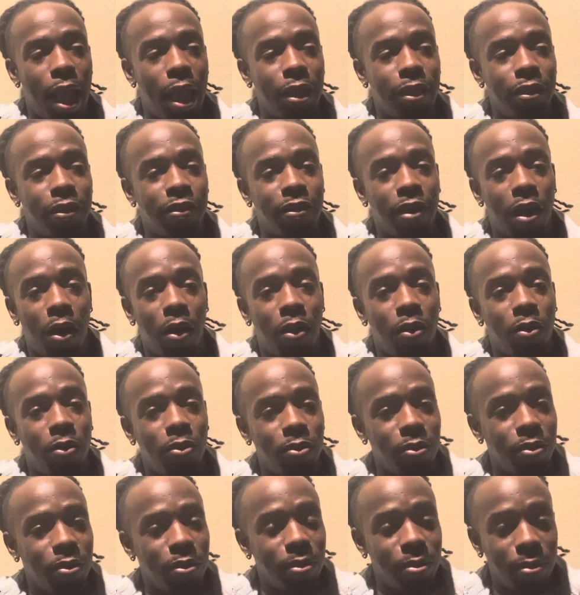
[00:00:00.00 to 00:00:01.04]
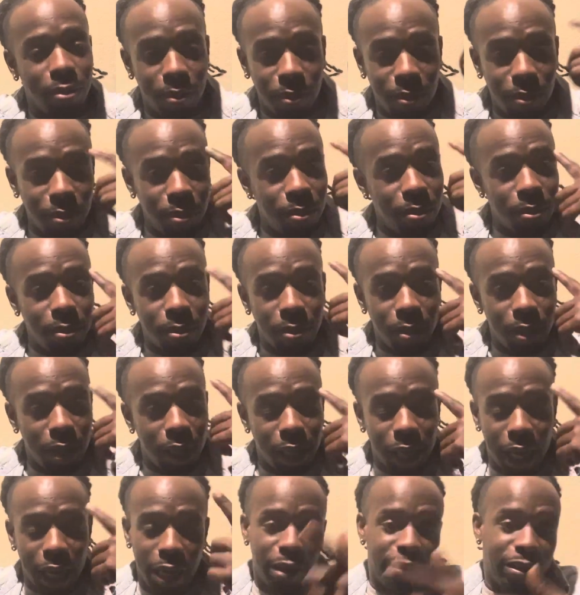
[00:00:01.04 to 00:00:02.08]
So
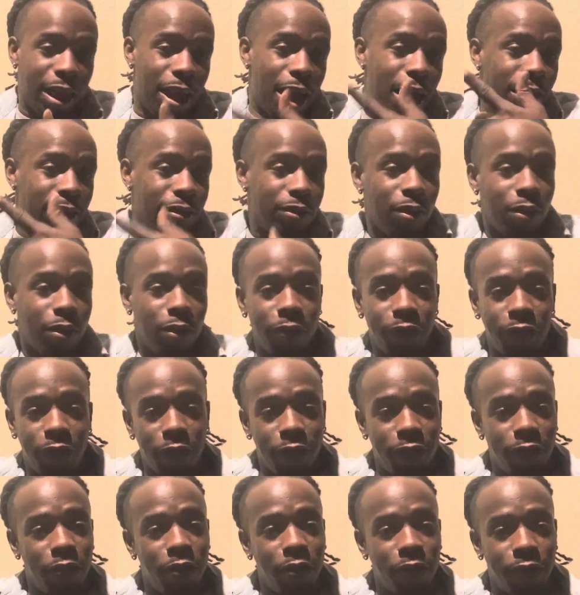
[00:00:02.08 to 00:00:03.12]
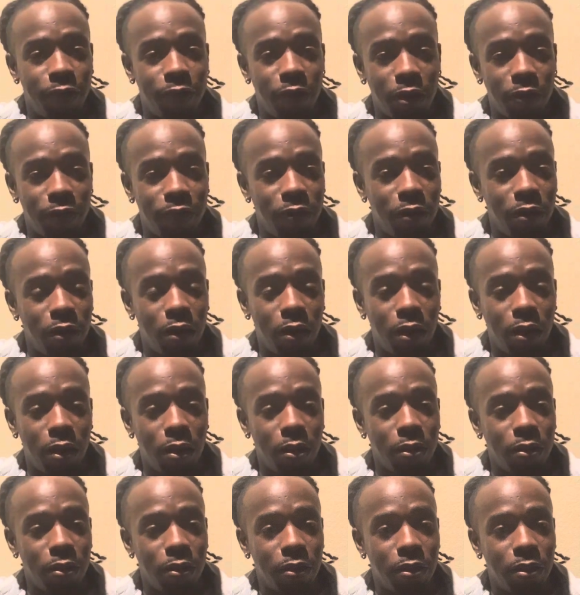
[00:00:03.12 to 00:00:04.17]
again, it's like I told for the
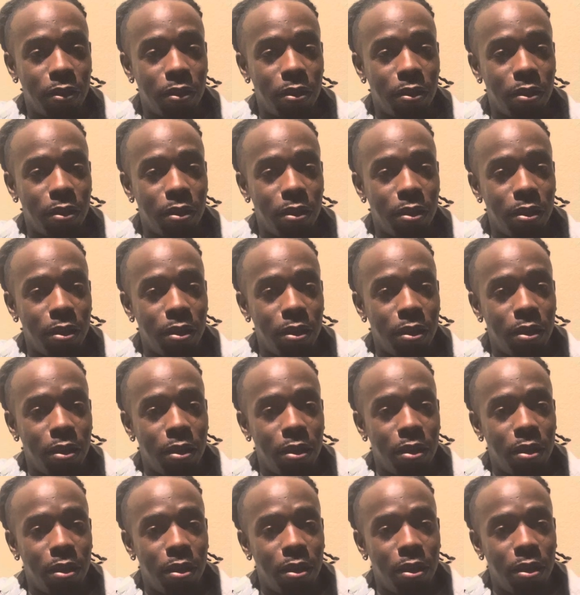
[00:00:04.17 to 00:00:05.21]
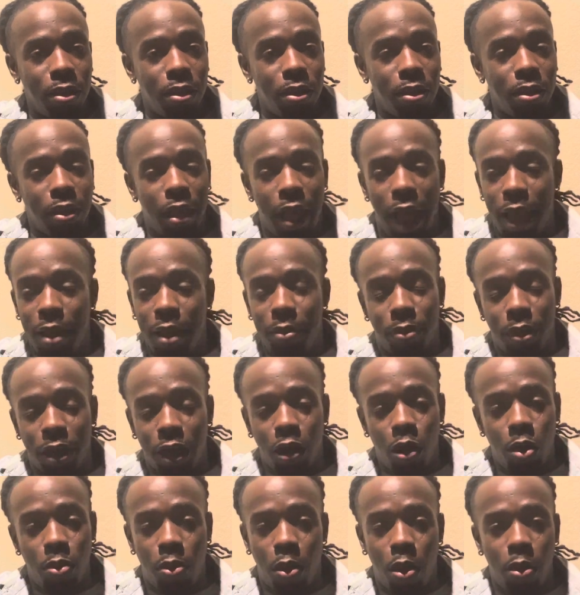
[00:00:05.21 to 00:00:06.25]
girls, they ain't bring
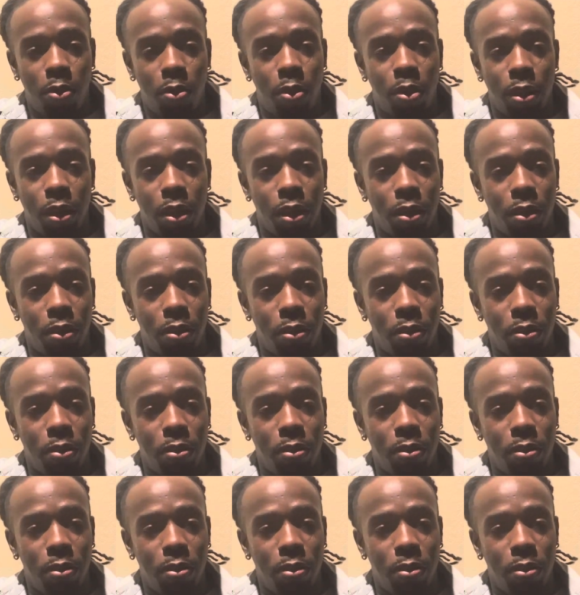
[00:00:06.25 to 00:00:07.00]
no broke boy home.